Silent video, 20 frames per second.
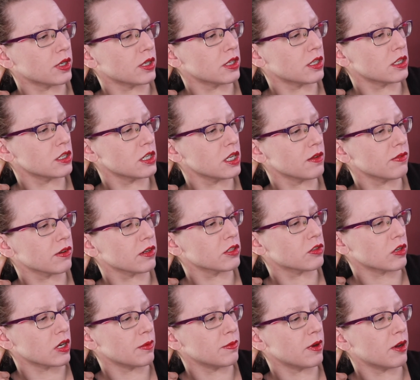and achieve her
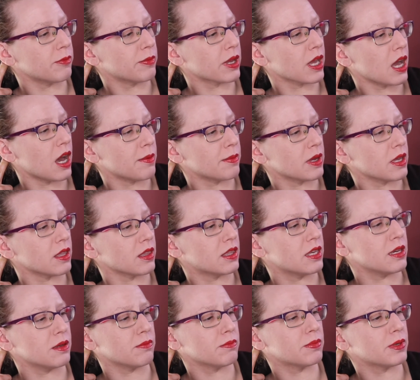dream of becoming
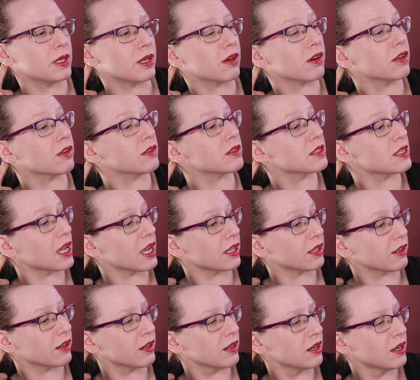the imperial
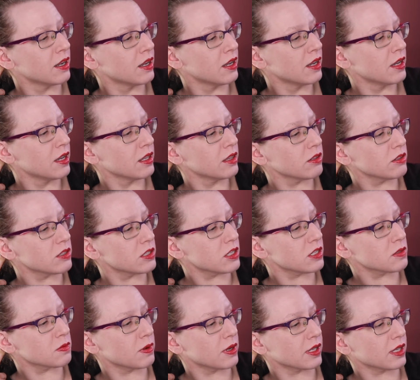tailor. There's
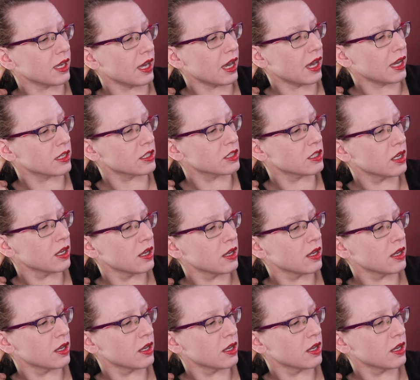just one catch.